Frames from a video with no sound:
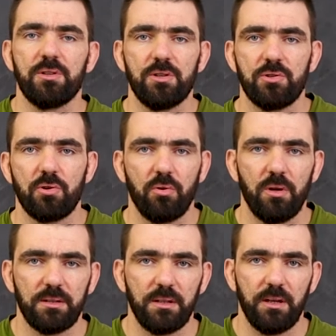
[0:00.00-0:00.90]
dark
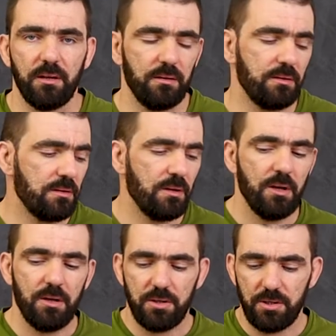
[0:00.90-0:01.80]
chocolate, and
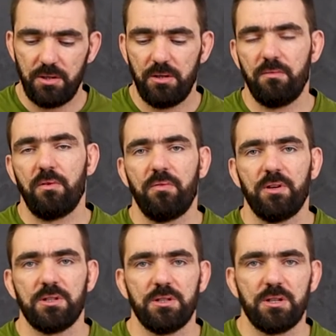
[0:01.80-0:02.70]
I'll make some
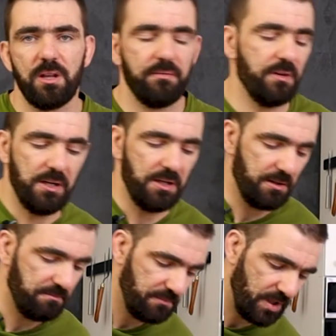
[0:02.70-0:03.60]
swirls.
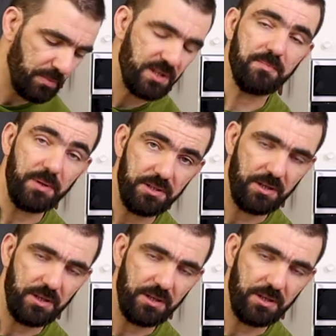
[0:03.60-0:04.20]
Nothing special.